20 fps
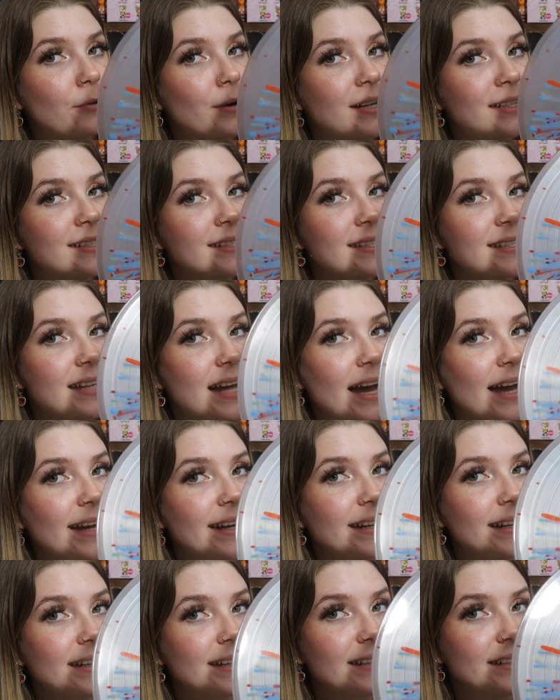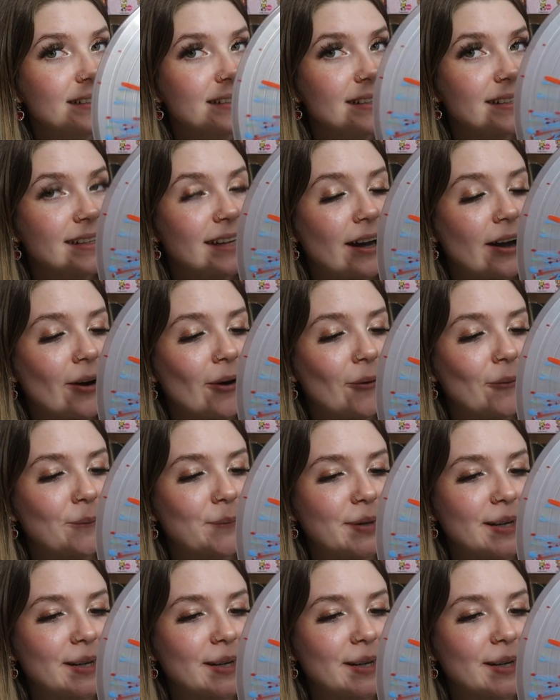one-sided, you know,